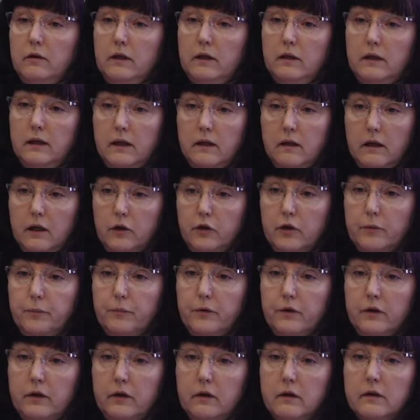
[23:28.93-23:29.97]
Indian
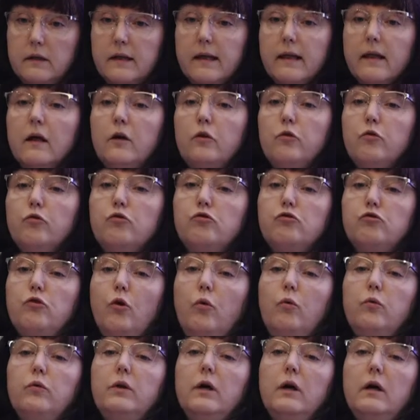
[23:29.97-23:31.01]
entrepreneurs to
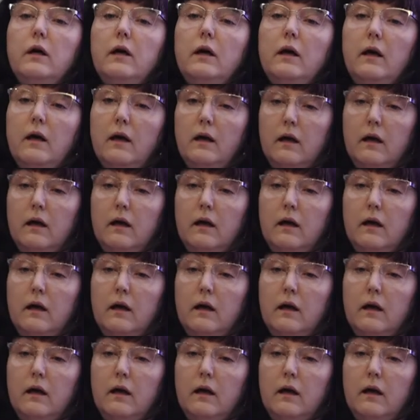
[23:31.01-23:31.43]
show the